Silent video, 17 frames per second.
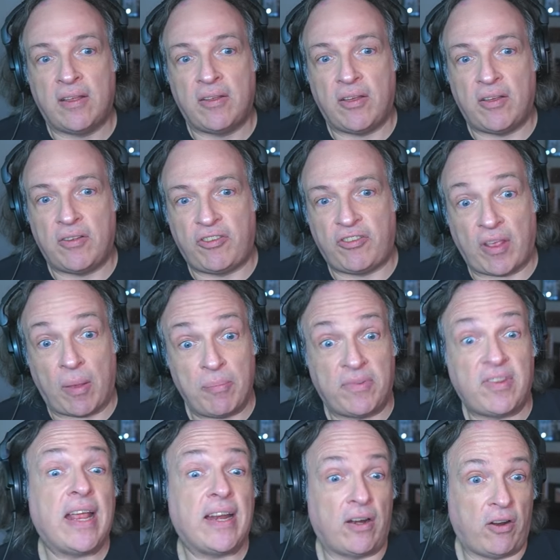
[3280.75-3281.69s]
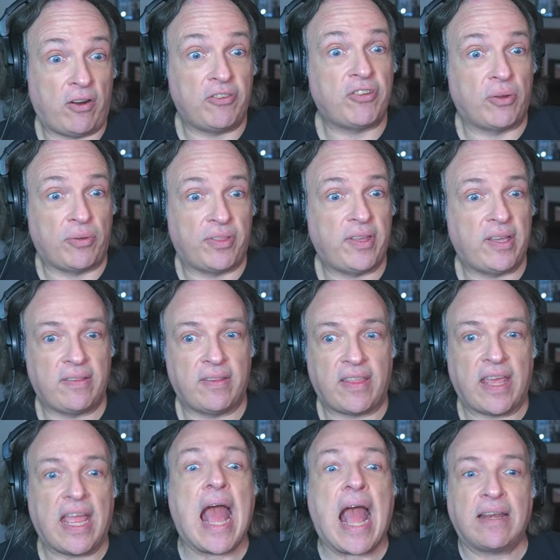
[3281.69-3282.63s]
some technological thing that
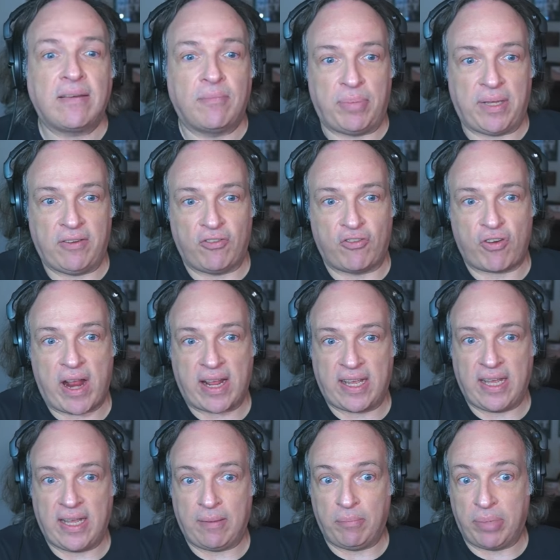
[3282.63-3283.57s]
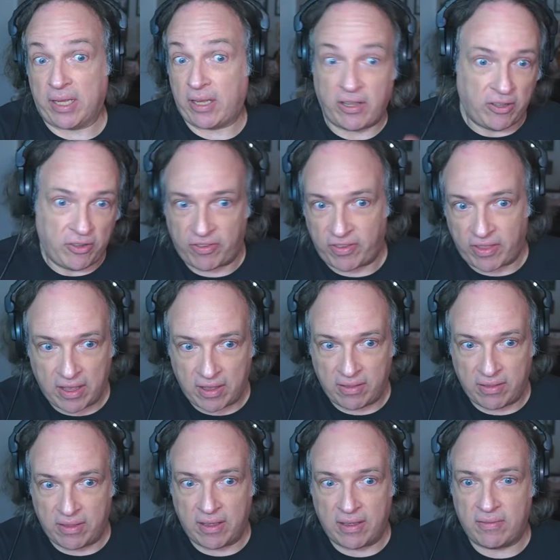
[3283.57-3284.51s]
they hadn't been tracking because the,
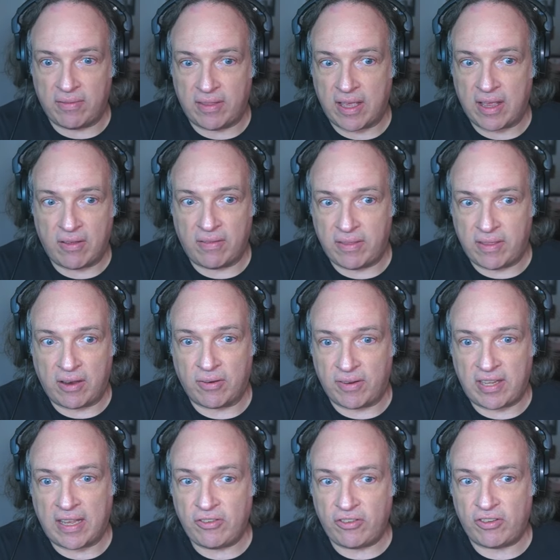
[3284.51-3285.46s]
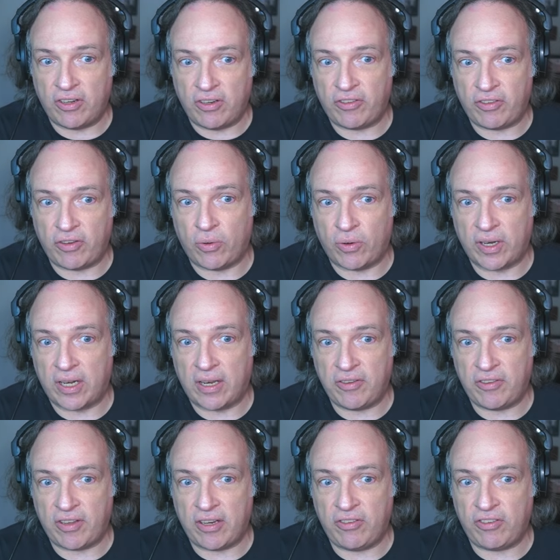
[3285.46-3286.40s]
the, the their attention as an
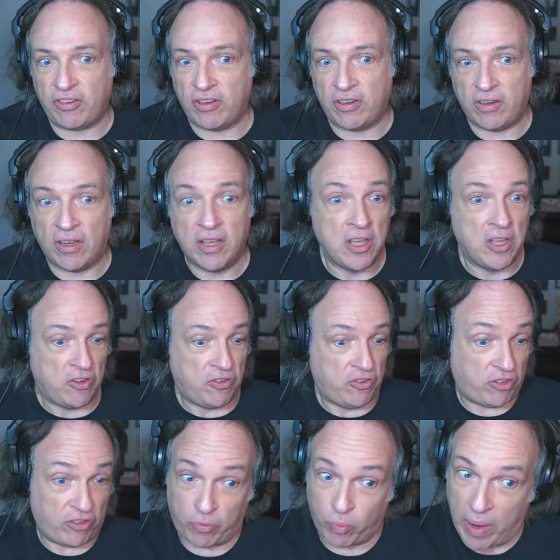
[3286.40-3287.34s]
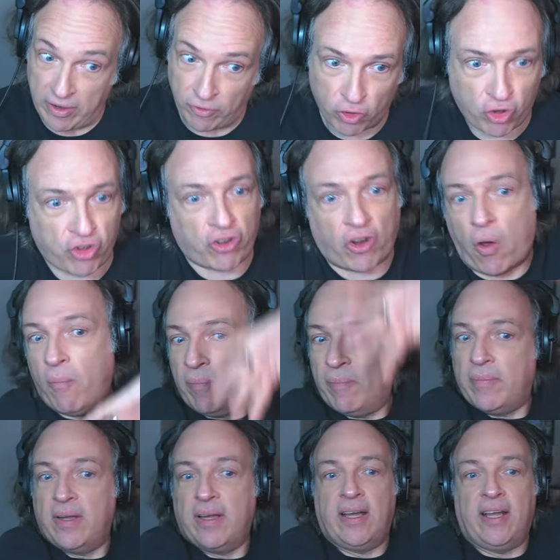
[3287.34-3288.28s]
organization just went
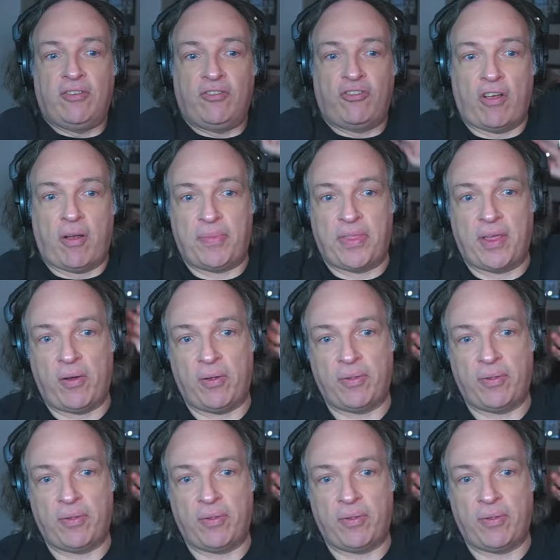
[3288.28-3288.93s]
and chop the whole